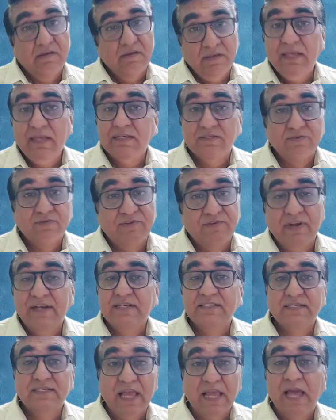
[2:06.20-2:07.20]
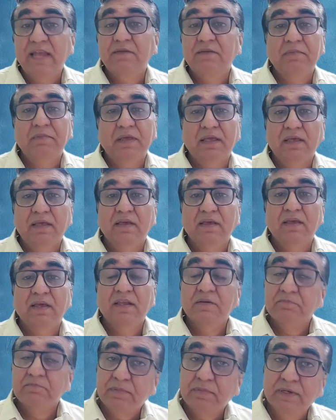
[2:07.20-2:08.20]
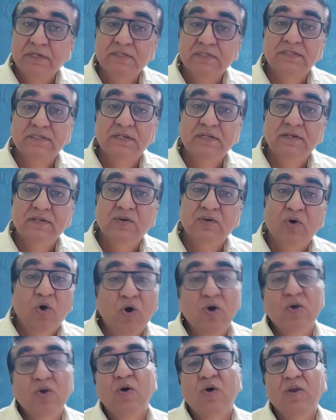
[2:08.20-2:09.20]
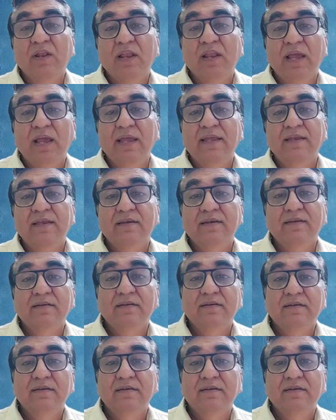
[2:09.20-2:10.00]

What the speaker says: yes, friends can be in person or online.